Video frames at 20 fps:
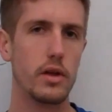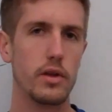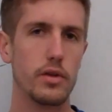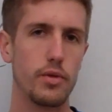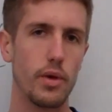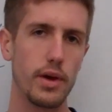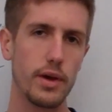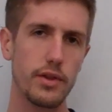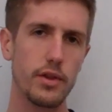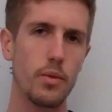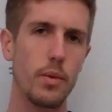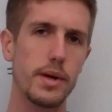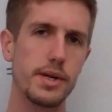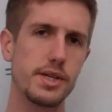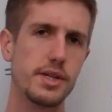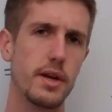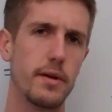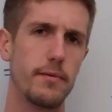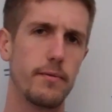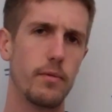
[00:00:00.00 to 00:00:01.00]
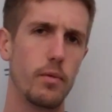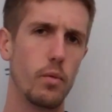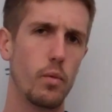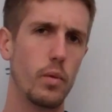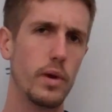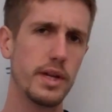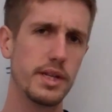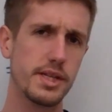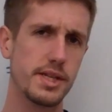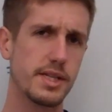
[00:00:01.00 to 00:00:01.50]
So I get the question of,
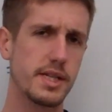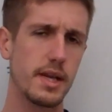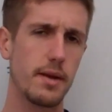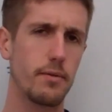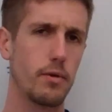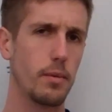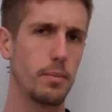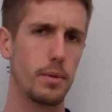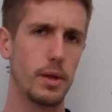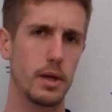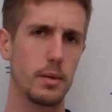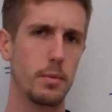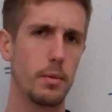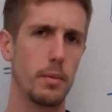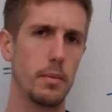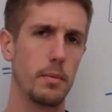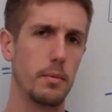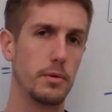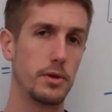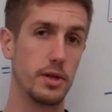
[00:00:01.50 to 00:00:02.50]
when is this ever applicable